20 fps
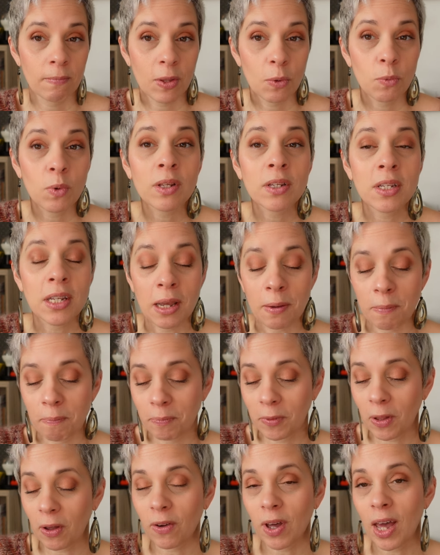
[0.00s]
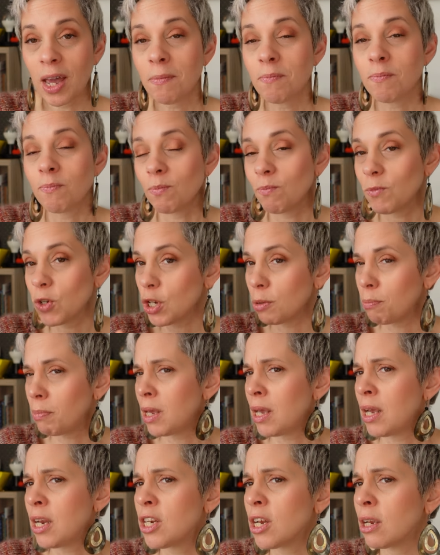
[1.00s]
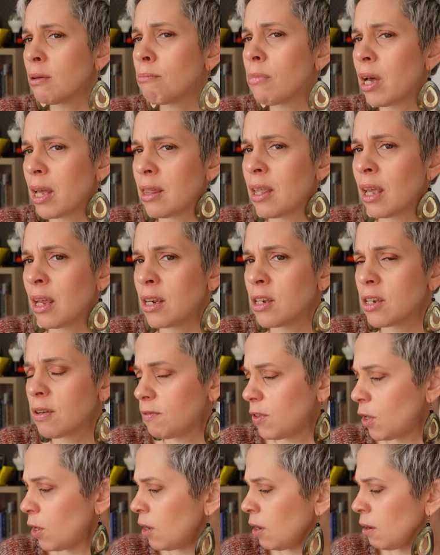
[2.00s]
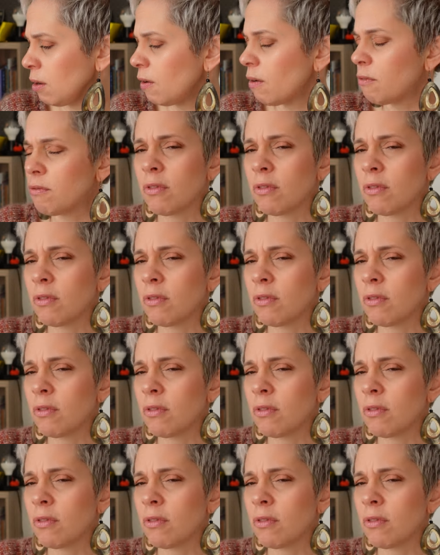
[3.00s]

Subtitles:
We'll see. Okay, should be done by the end of the